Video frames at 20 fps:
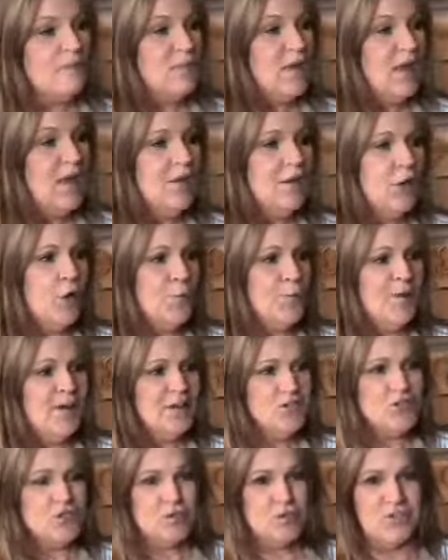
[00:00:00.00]
And our
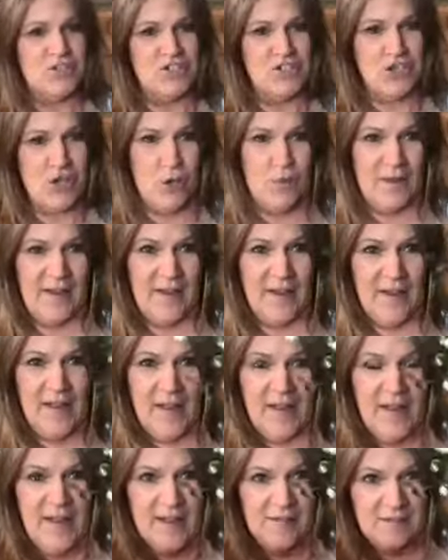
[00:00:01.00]
picture is showing
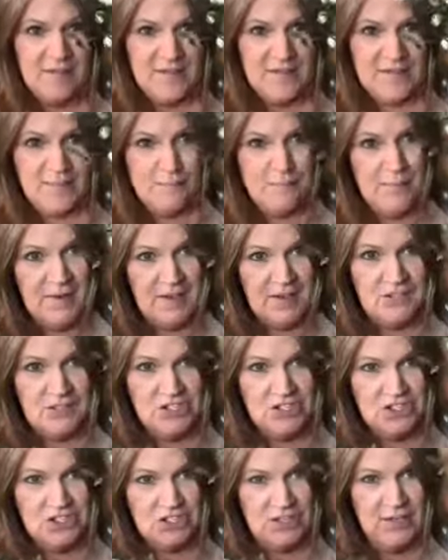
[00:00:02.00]
this
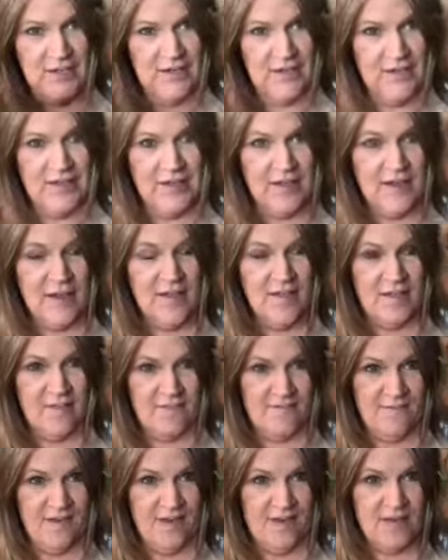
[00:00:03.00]
bunch in the
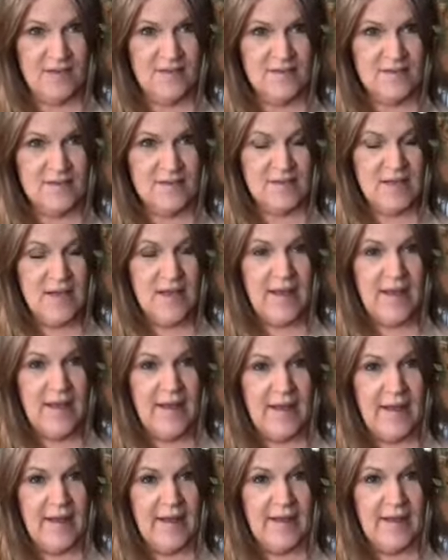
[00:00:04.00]
vase,
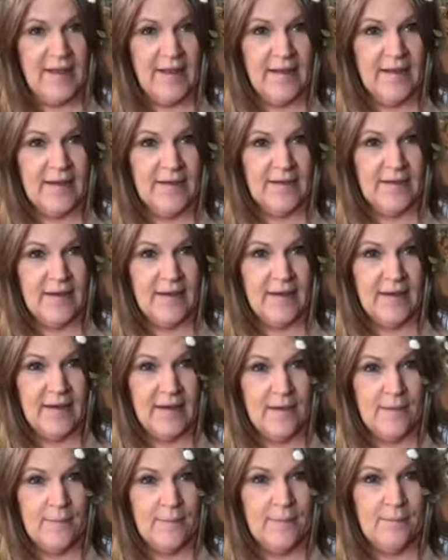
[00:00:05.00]
and
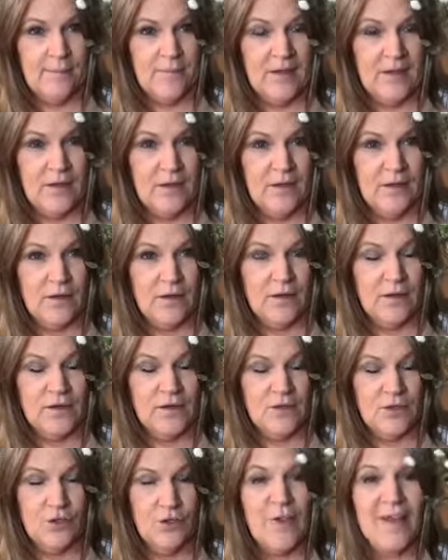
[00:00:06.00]

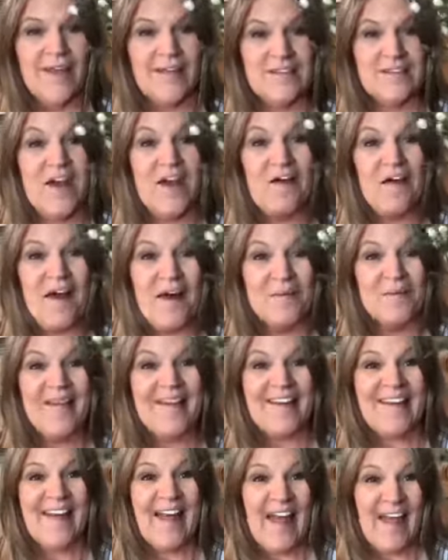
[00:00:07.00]
you can't tell how
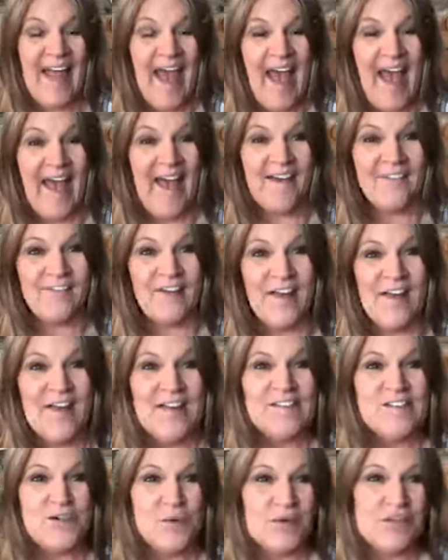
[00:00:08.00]
many I have.
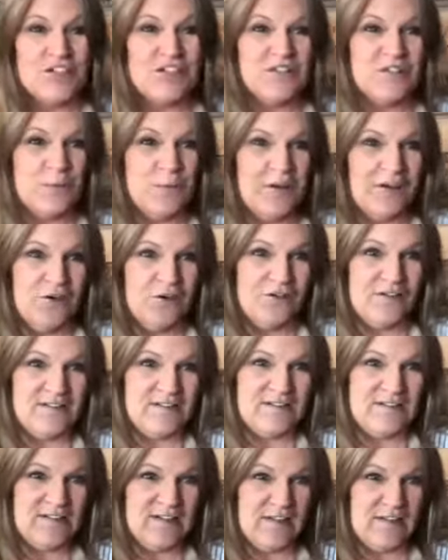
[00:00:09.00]
So I just want you to
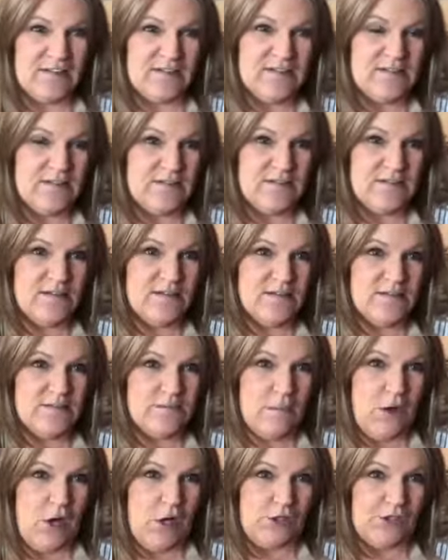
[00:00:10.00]
see, this is the
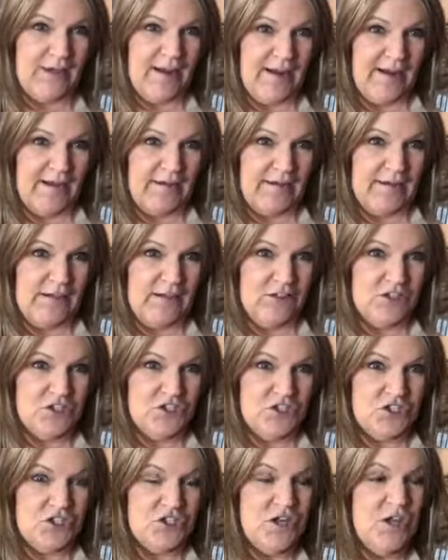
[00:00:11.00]
small
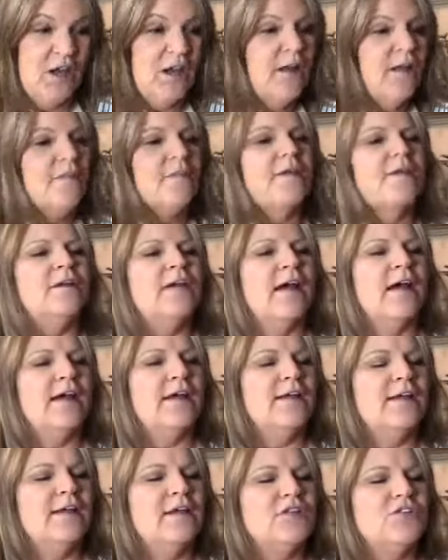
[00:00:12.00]
9-inch. The
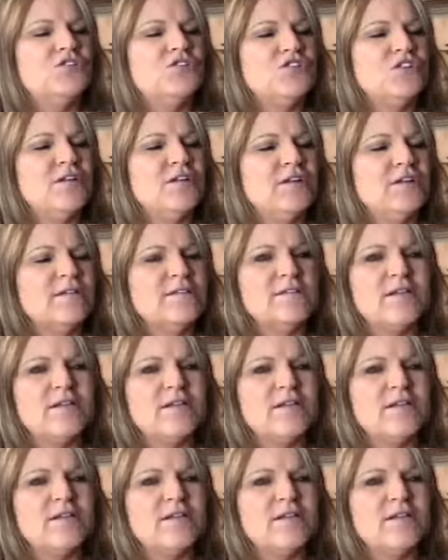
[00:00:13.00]
9-inch is